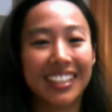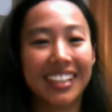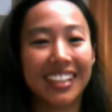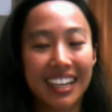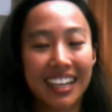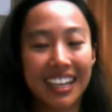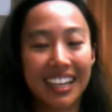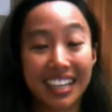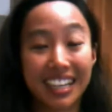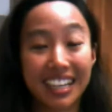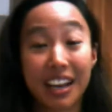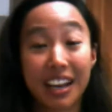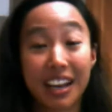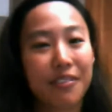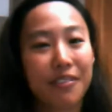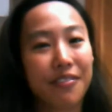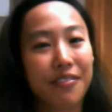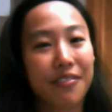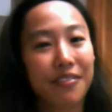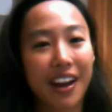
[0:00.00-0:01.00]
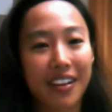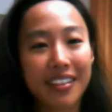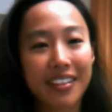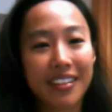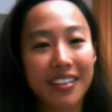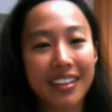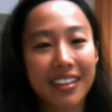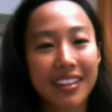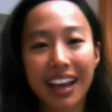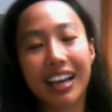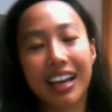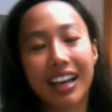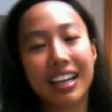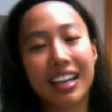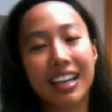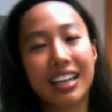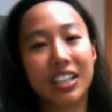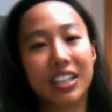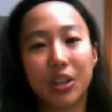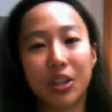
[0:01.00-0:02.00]
Yeah, we found that
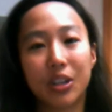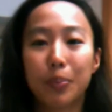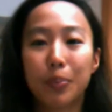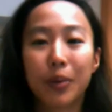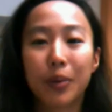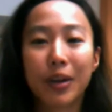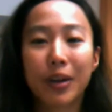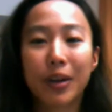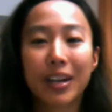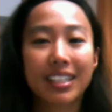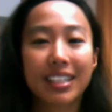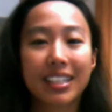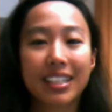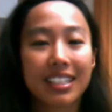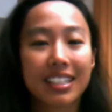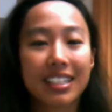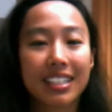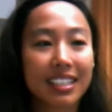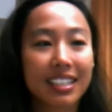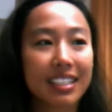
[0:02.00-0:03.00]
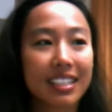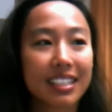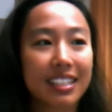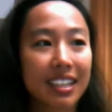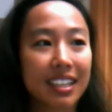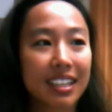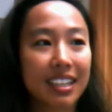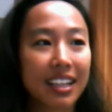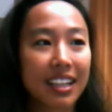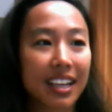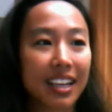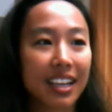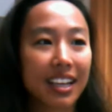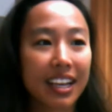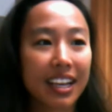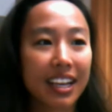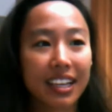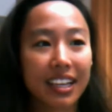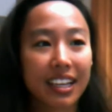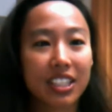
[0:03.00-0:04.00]
braces
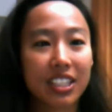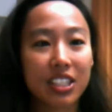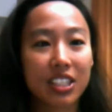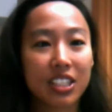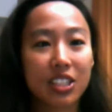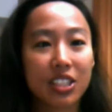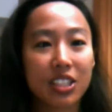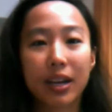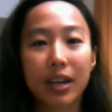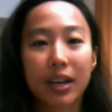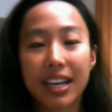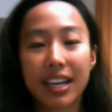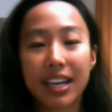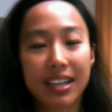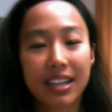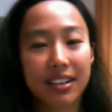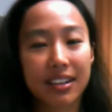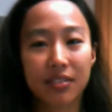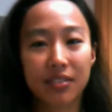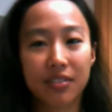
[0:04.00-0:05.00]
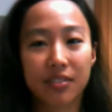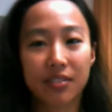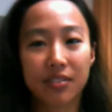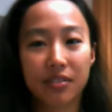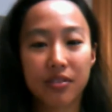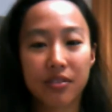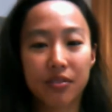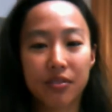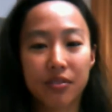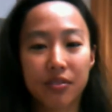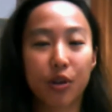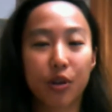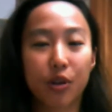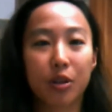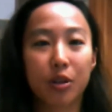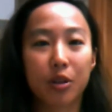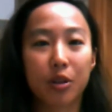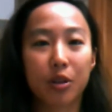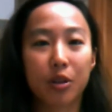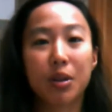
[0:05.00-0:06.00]
is great for
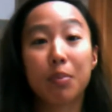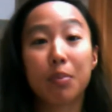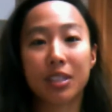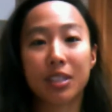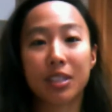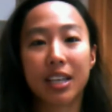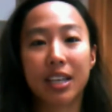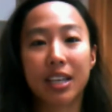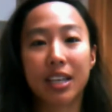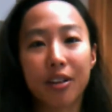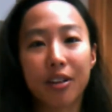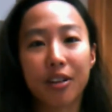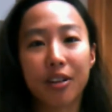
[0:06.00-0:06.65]
people's health,